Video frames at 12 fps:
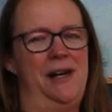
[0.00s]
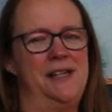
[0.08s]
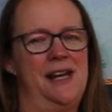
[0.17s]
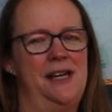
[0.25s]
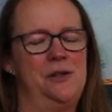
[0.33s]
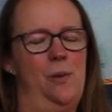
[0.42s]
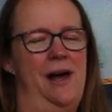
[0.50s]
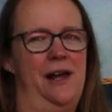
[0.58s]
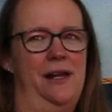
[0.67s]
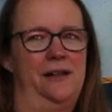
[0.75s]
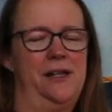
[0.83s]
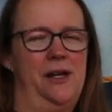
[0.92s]
Well, I say as
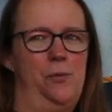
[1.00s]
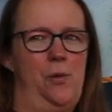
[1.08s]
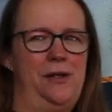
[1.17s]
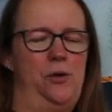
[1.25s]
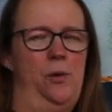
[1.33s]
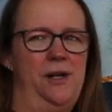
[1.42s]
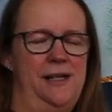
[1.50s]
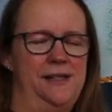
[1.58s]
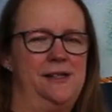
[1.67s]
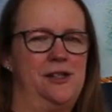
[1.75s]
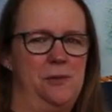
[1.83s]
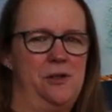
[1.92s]
well, when you want to
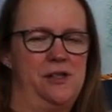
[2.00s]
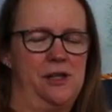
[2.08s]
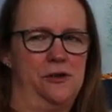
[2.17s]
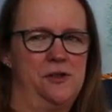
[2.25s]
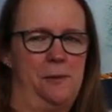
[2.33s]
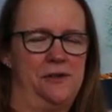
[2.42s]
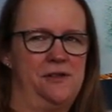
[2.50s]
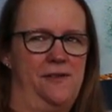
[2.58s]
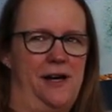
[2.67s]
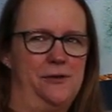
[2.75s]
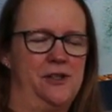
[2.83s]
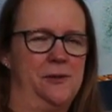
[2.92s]
listen to music on
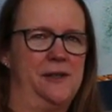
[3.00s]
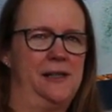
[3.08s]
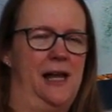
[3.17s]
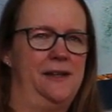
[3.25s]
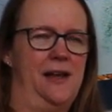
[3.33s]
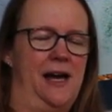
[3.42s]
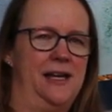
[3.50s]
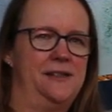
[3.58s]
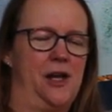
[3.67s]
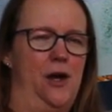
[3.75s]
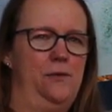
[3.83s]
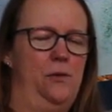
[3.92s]
Spotify or something like that,
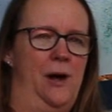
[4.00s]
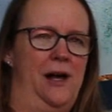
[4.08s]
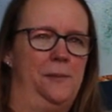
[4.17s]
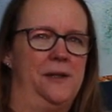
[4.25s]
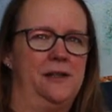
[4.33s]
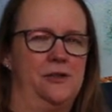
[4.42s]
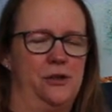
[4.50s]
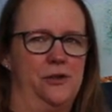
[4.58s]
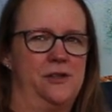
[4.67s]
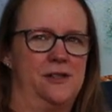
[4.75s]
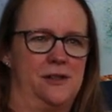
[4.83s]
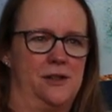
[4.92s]
it's overwhelming, the
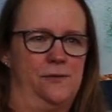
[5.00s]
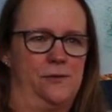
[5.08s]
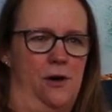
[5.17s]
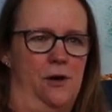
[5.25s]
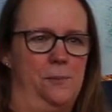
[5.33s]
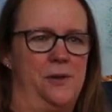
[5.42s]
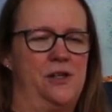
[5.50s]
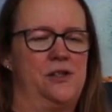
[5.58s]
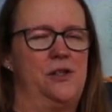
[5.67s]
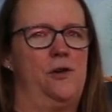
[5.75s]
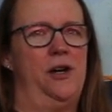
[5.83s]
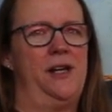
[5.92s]
choices that you've got,
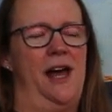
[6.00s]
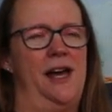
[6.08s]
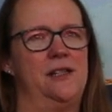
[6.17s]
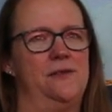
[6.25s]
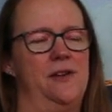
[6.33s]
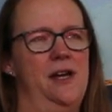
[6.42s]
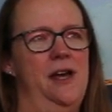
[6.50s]
because you've got to kind of